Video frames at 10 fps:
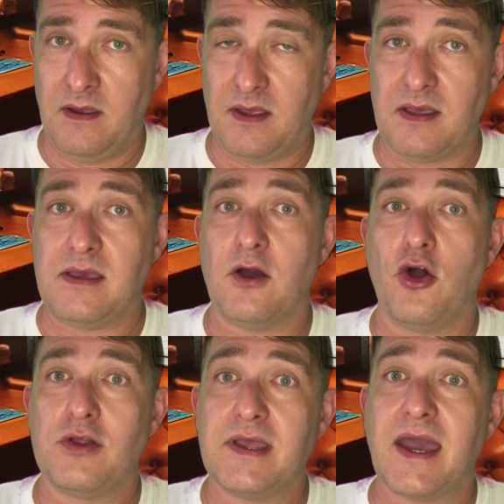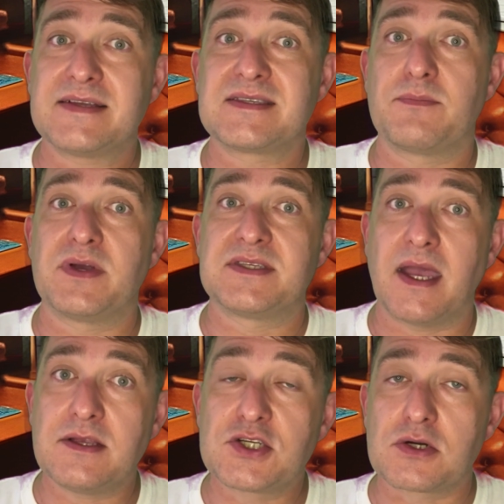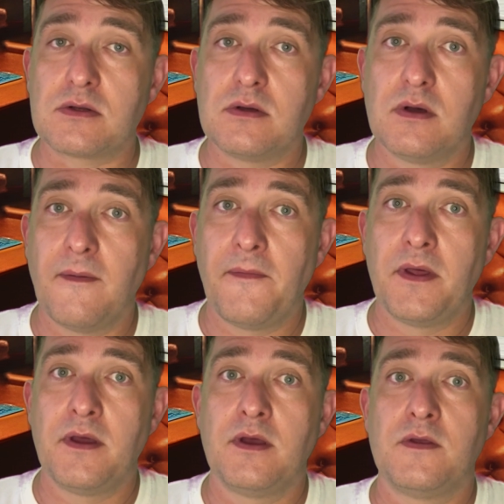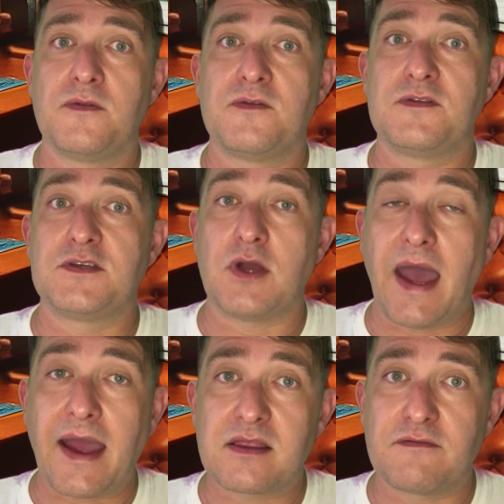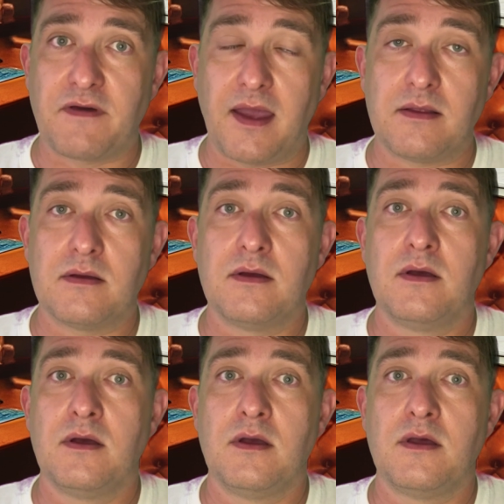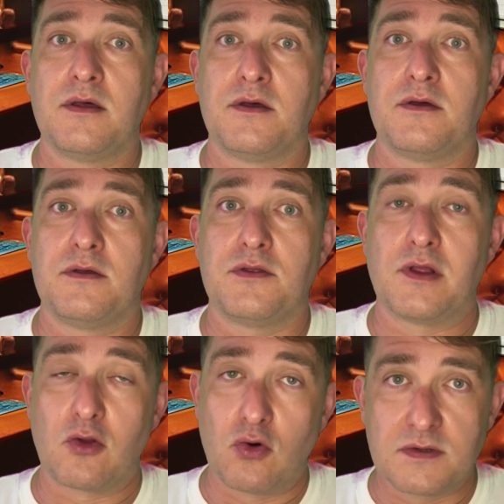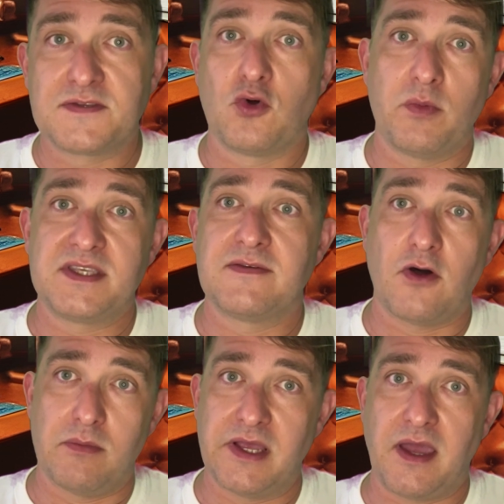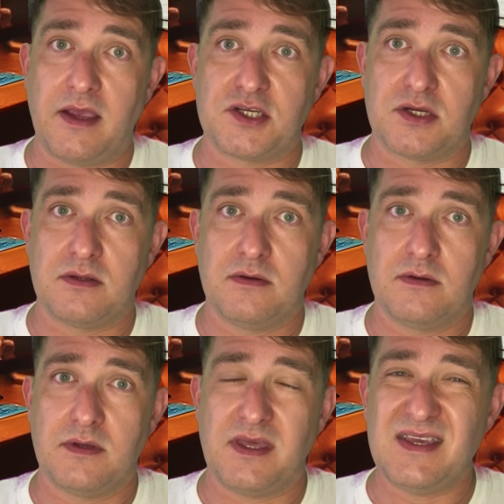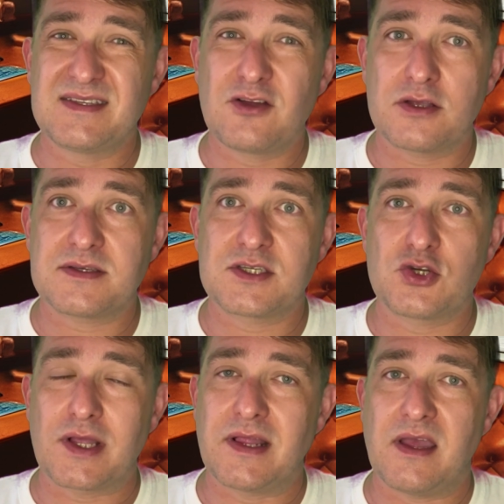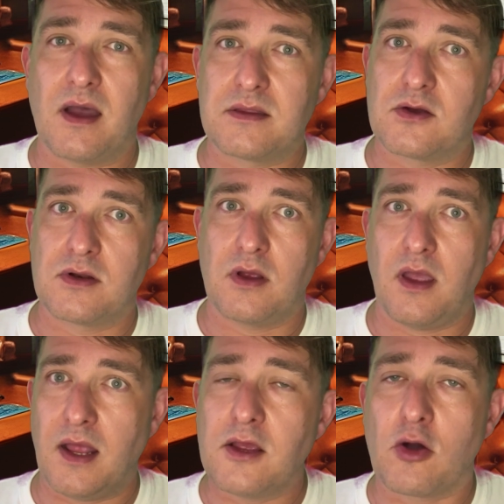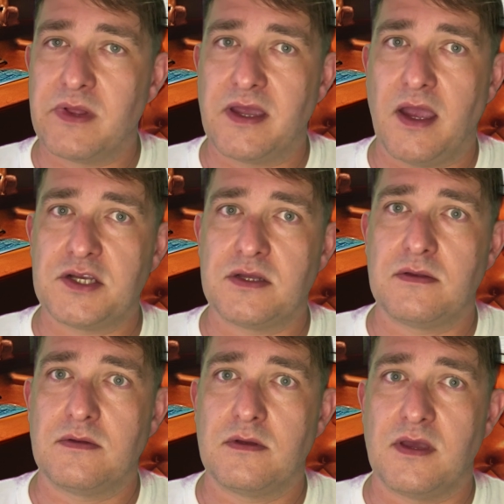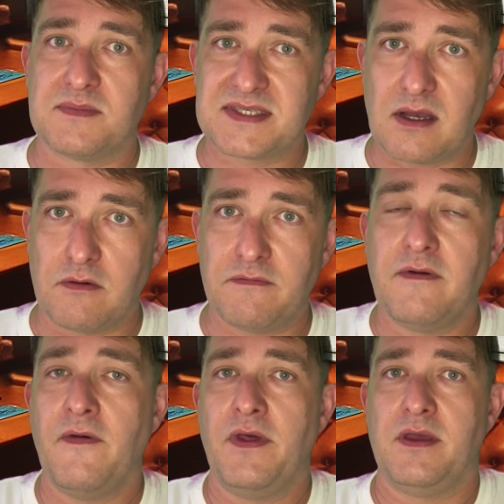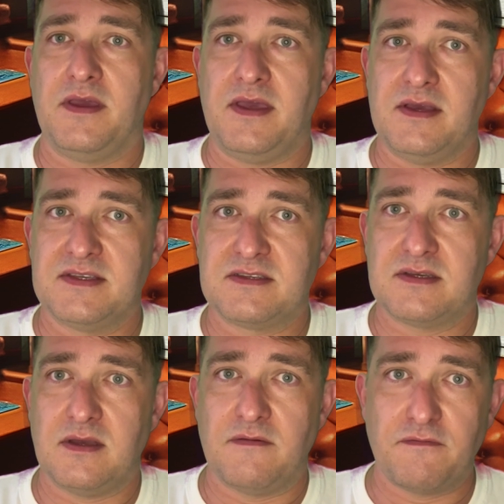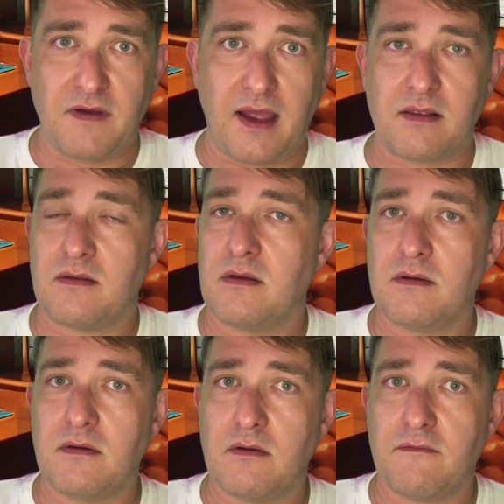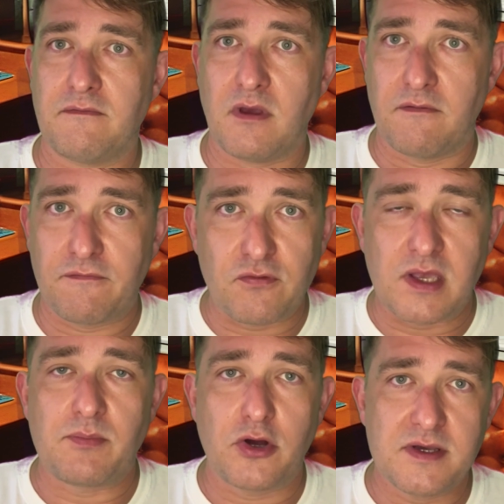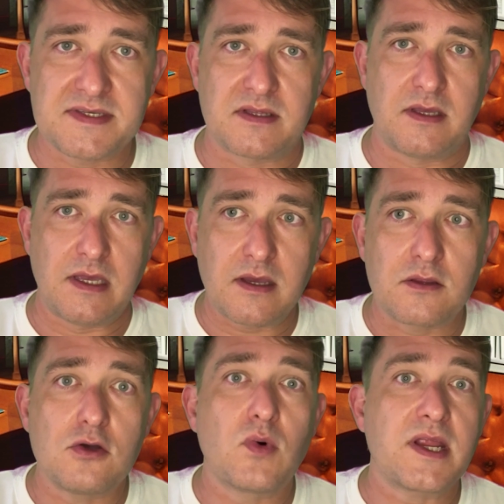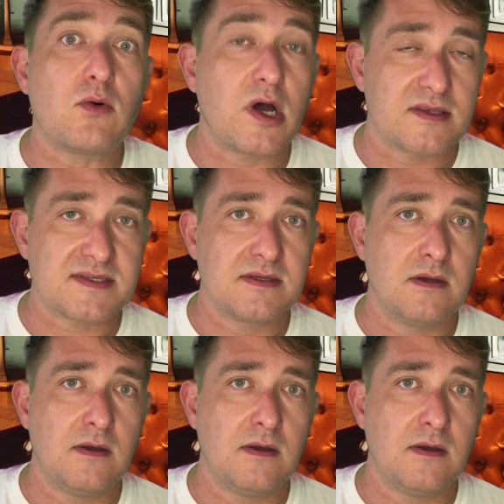He only has the potential to activate the law's normative obligation. He's not strictly under any obligation himself. He is, in fact, a free person. He can do what he wants.